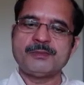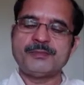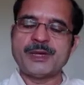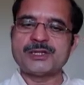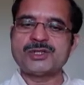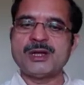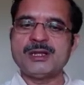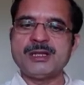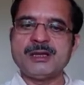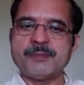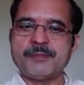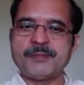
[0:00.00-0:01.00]
based on
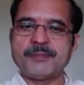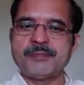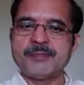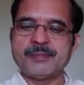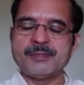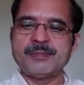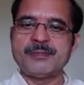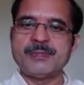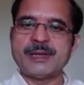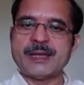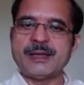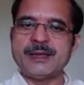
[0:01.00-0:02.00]

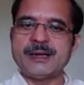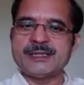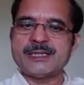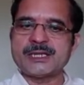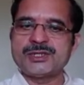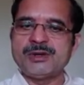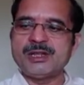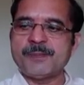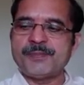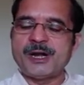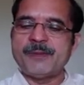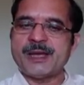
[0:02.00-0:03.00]
it is actually
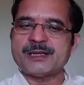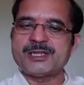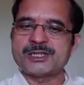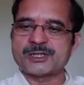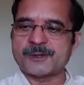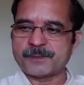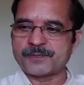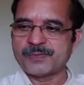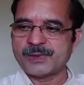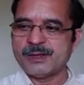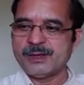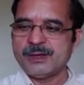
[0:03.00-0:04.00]
the feedback system.
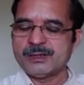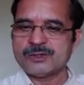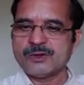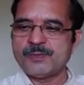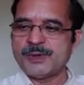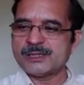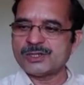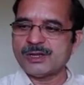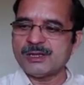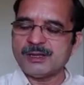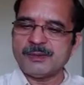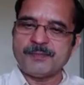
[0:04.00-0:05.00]
So based
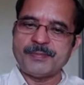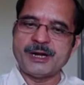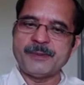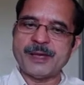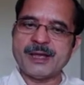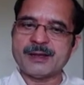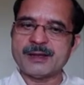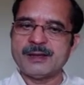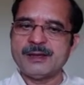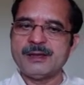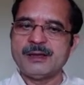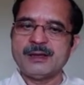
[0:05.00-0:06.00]
on the feedback,
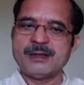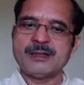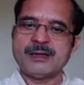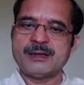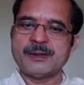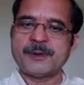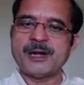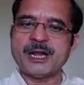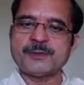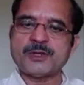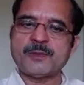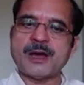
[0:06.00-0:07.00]
the different
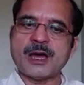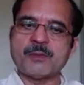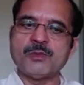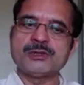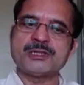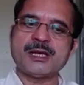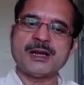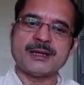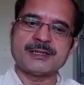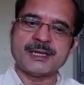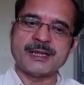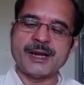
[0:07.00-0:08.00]
types of hormones
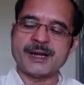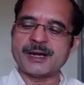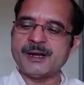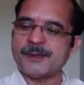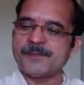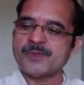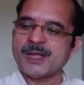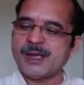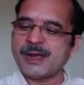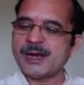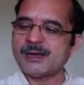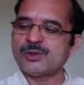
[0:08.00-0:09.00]
are generated,
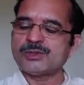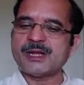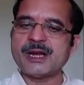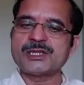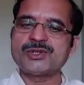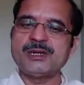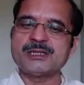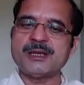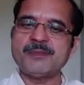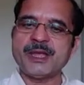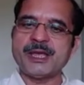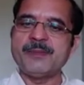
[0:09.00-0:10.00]
and those are actually
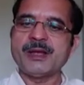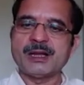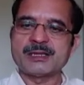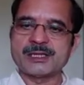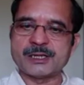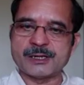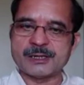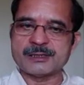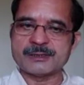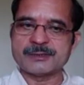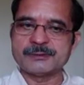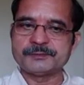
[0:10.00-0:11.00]
some chemical signals.